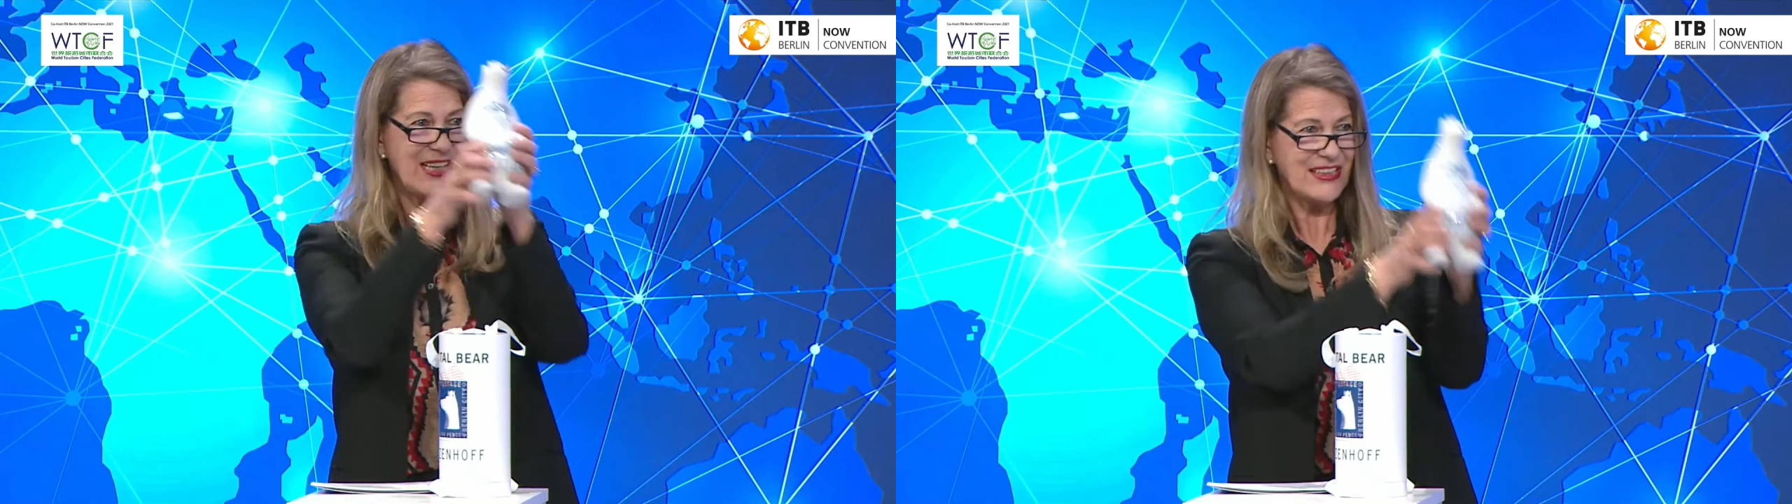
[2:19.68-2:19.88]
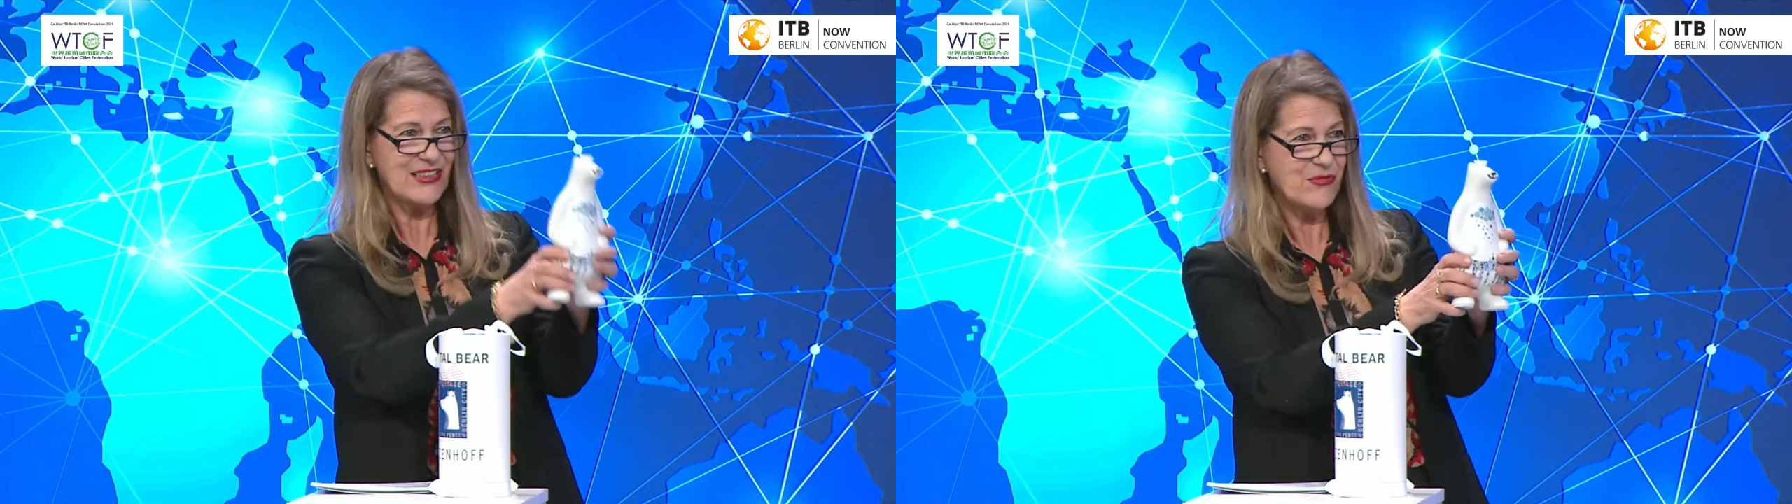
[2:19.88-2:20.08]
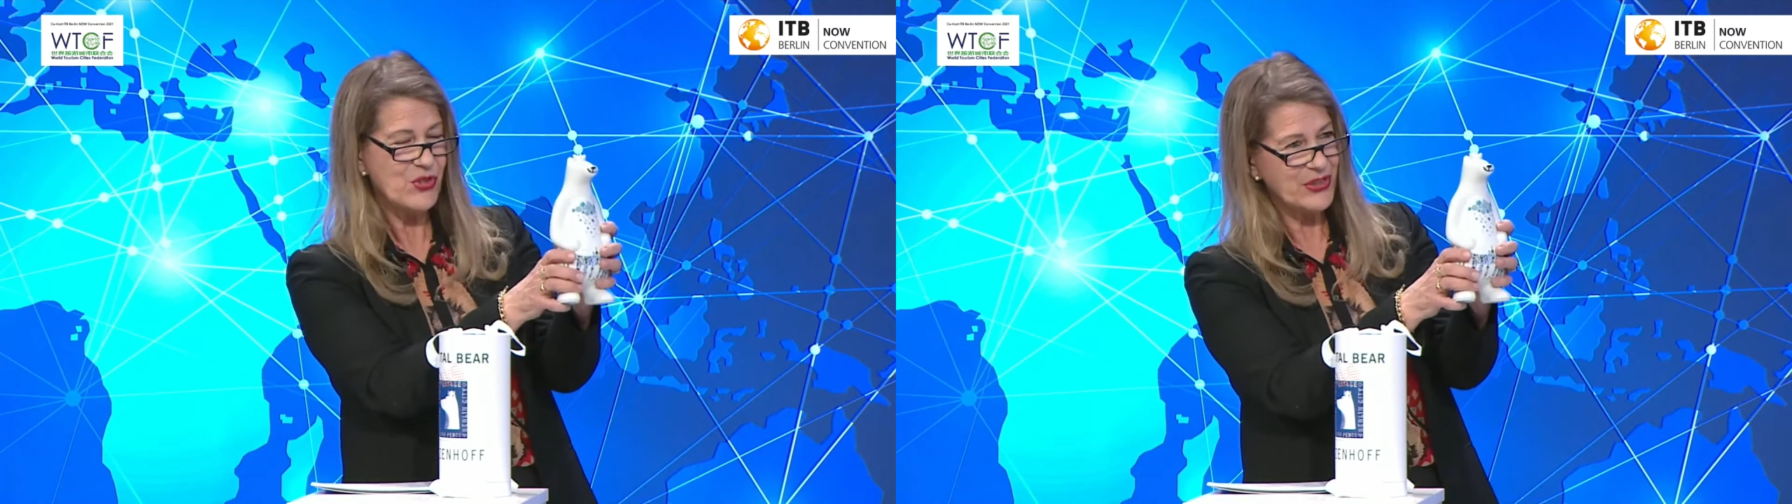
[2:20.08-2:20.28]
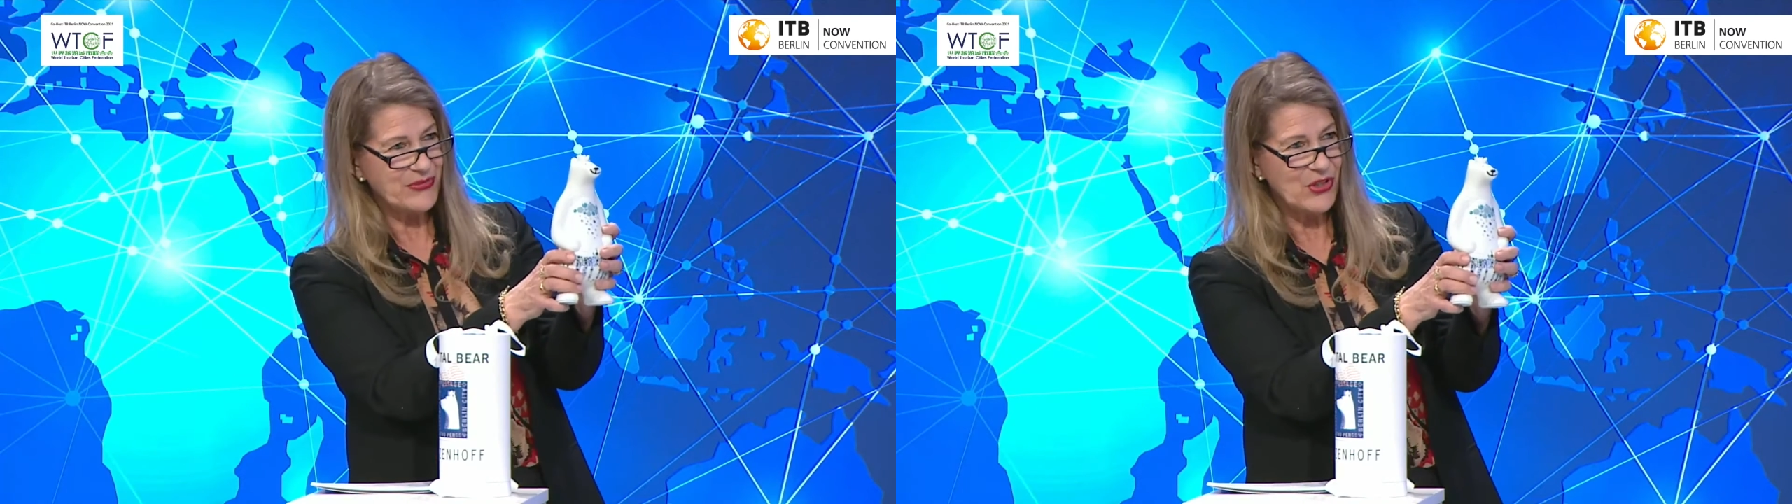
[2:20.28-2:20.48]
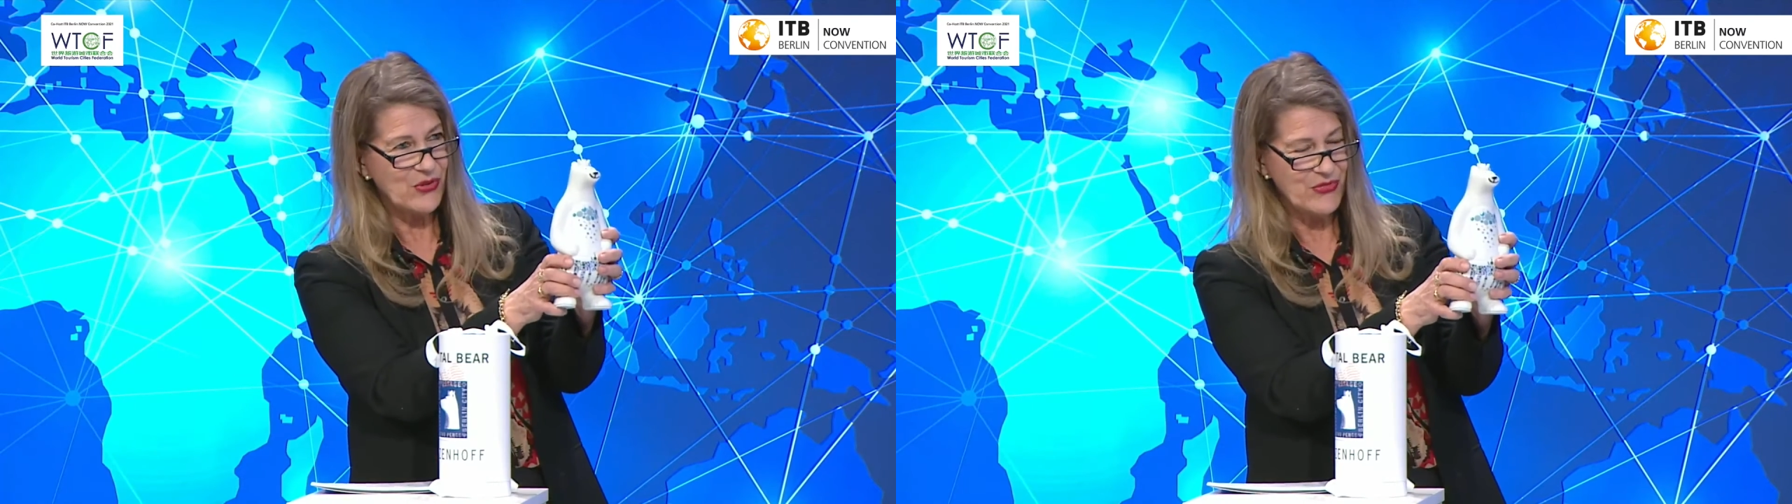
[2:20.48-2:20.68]
the award
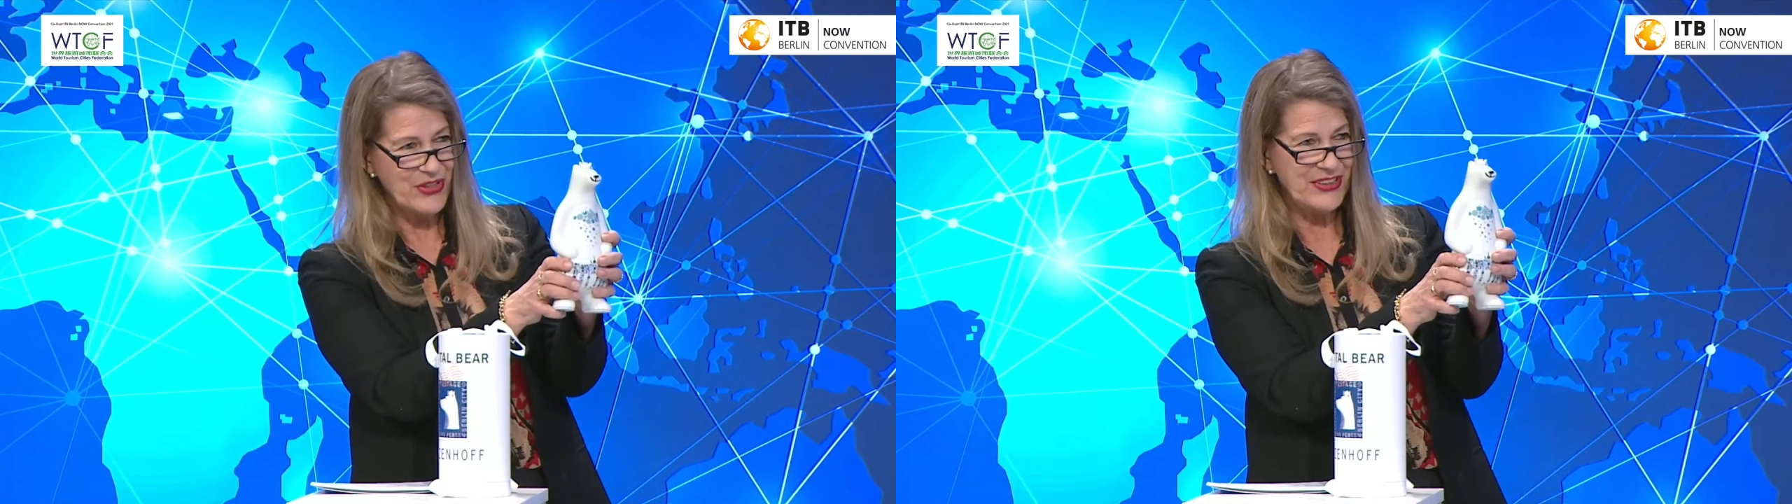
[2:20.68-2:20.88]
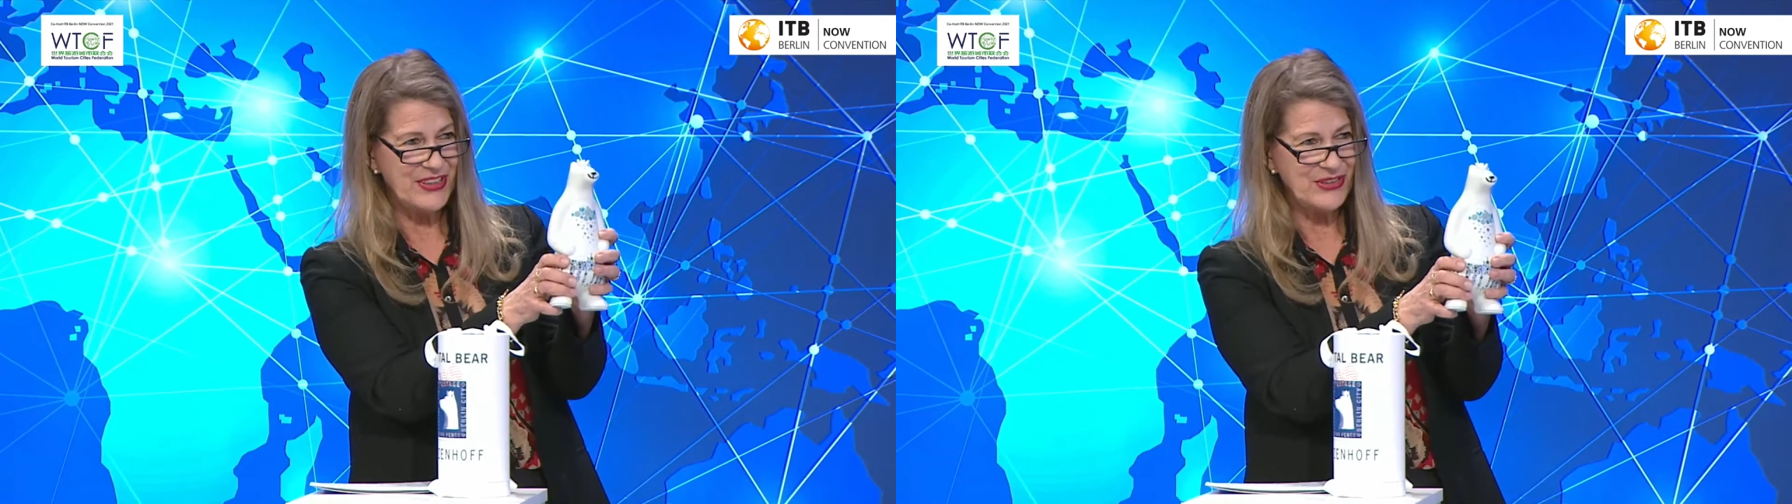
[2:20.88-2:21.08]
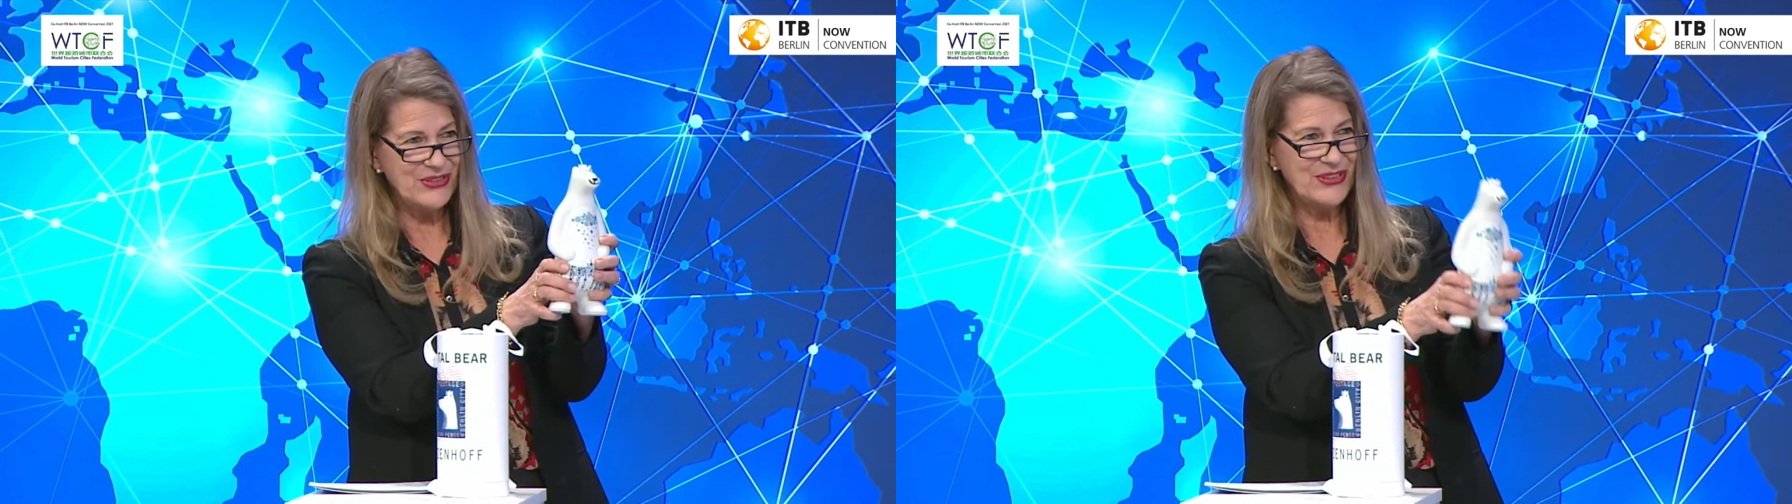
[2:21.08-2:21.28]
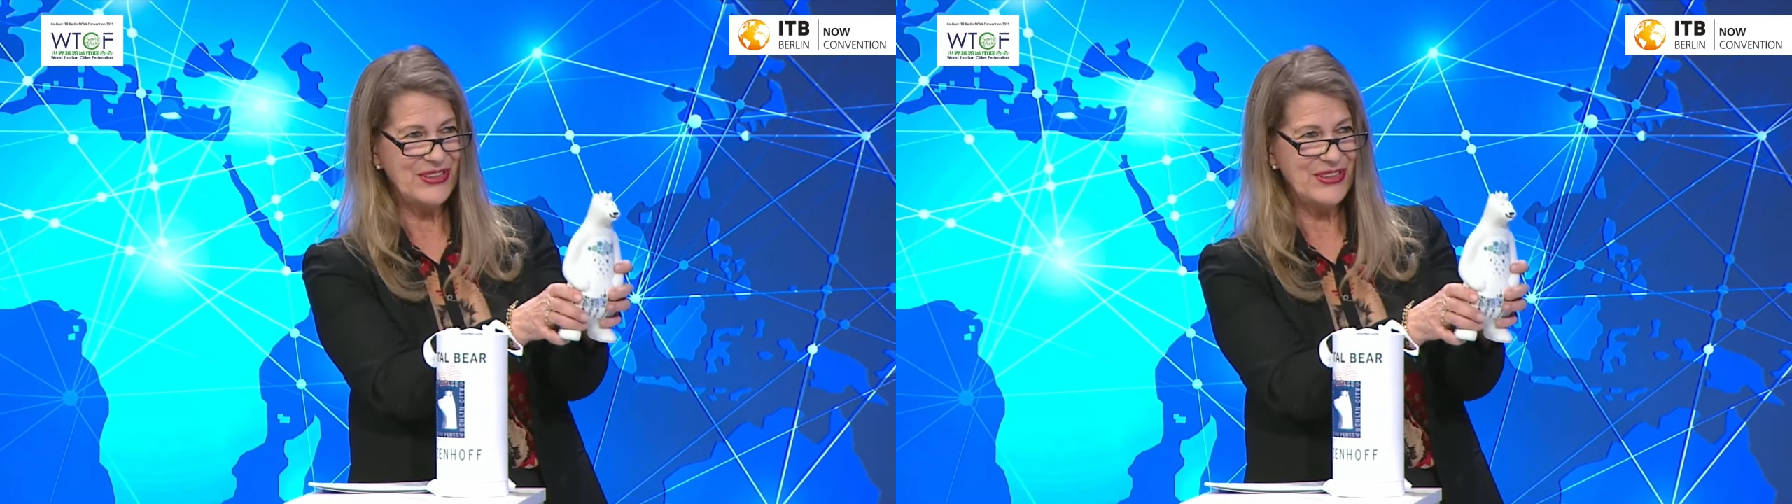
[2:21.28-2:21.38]
home with you,